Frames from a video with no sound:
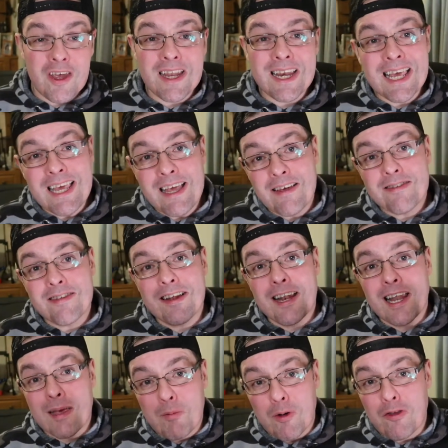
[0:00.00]
and he has to
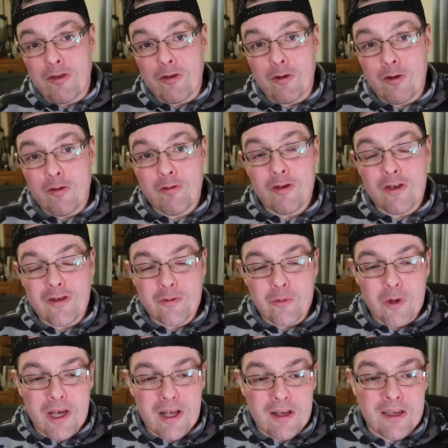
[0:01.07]
climb onto the roof as
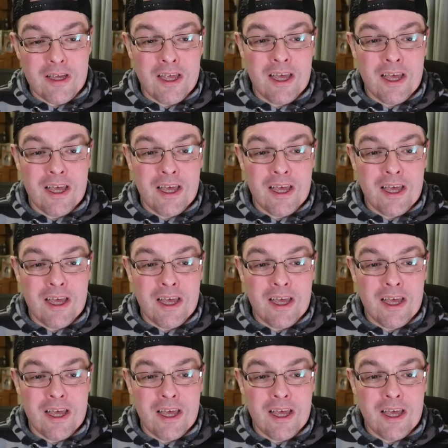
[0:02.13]
well,